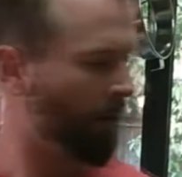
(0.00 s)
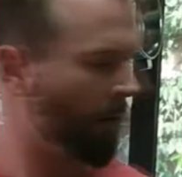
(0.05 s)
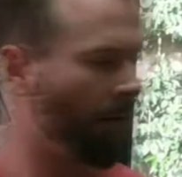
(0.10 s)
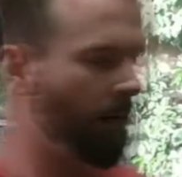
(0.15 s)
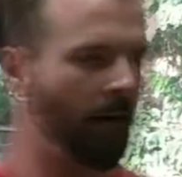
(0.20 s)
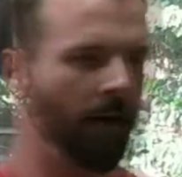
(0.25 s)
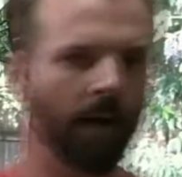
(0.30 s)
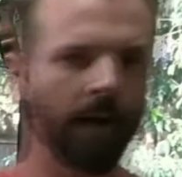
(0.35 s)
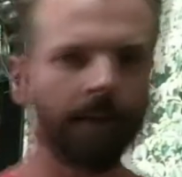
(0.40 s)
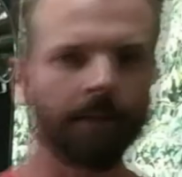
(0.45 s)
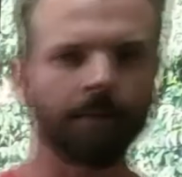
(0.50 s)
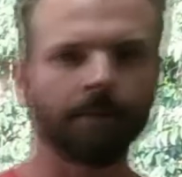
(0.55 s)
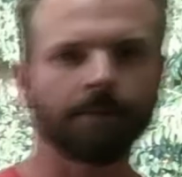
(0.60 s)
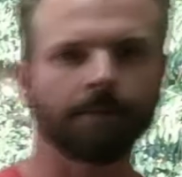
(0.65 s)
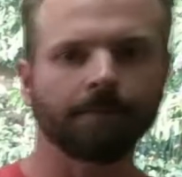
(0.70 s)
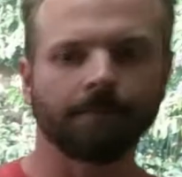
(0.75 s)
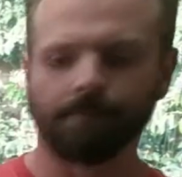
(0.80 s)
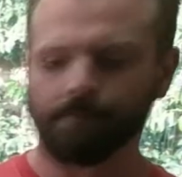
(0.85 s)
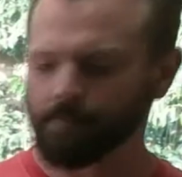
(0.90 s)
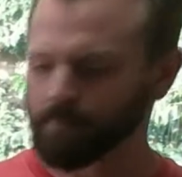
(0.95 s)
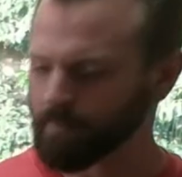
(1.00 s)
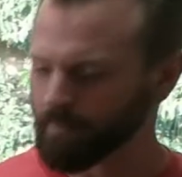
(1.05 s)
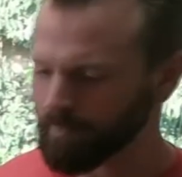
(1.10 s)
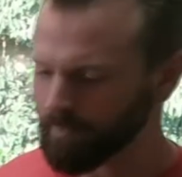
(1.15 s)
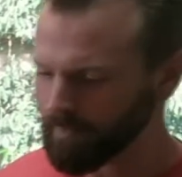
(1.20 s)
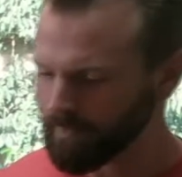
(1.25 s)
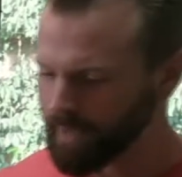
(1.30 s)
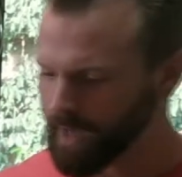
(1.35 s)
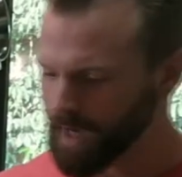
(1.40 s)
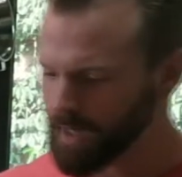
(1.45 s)
All right,
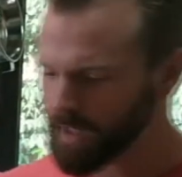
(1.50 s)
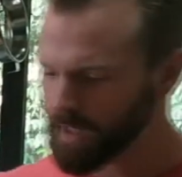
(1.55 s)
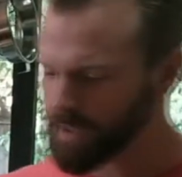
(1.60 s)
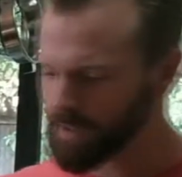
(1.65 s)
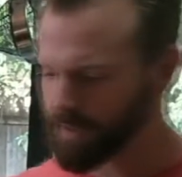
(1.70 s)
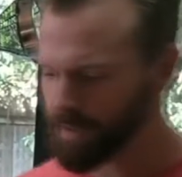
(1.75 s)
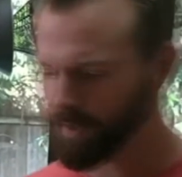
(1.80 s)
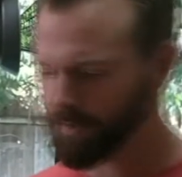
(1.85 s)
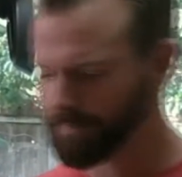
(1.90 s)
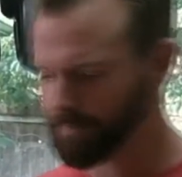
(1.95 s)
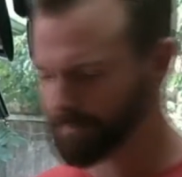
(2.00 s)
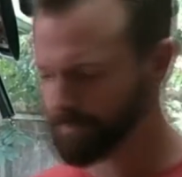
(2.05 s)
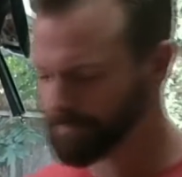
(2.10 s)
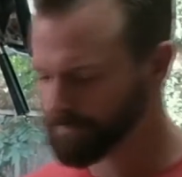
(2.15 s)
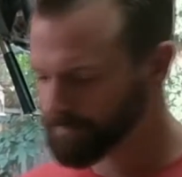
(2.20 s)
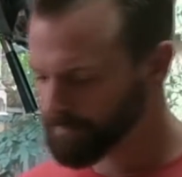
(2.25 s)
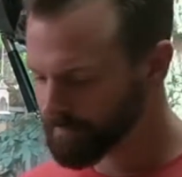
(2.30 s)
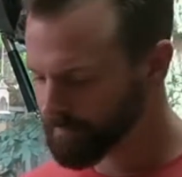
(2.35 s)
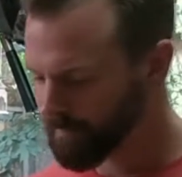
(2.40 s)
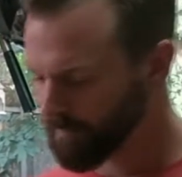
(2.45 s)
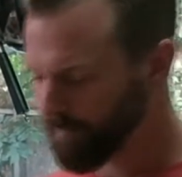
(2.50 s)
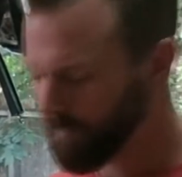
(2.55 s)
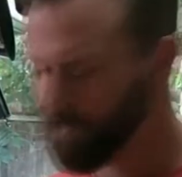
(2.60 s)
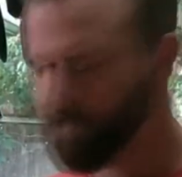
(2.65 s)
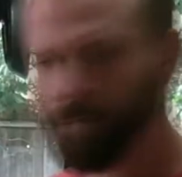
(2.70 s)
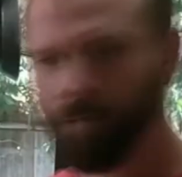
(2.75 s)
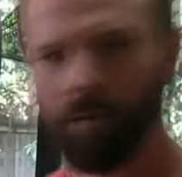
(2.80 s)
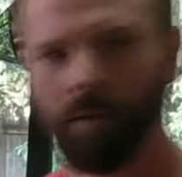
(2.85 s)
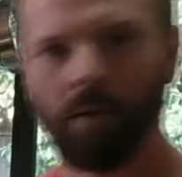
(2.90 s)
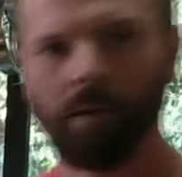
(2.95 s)
that easy.
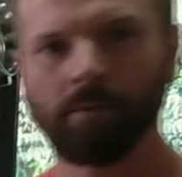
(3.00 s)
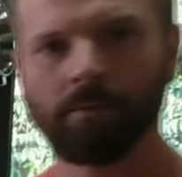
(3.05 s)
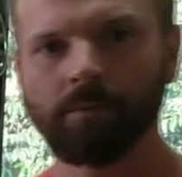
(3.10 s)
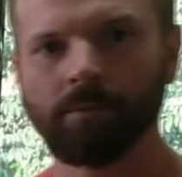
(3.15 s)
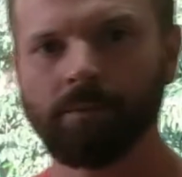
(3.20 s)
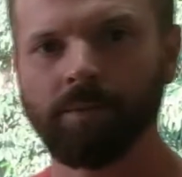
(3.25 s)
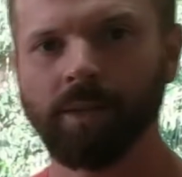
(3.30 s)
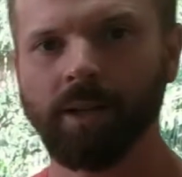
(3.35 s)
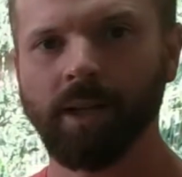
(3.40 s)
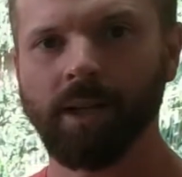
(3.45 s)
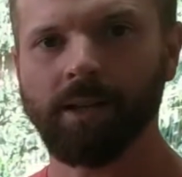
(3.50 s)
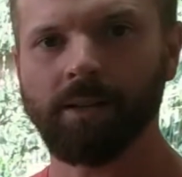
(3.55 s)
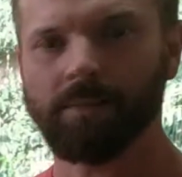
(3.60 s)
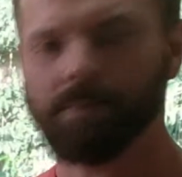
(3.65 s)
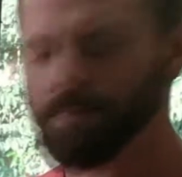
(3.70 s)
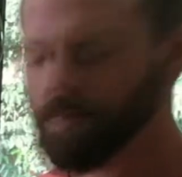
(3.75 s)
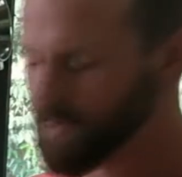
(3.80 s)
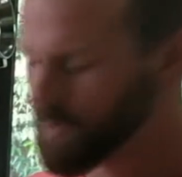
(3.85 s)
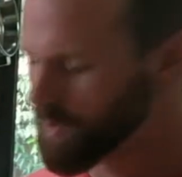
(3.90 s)
Got a